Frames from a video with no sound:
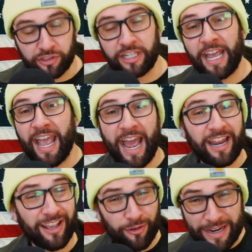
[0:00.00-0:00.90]
see, hey,
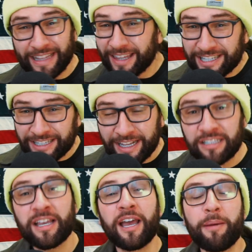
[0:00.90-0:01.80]
any green
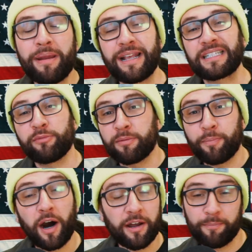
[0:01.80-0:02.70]
listings, meaning someone
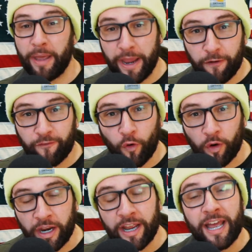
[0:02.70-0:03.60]
bought and paid
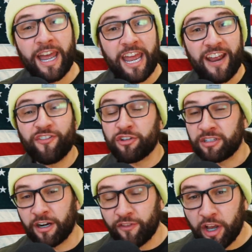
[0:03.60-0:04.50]
for it, if there's
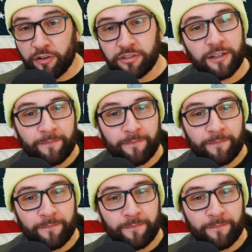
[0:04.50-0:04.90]
none of those,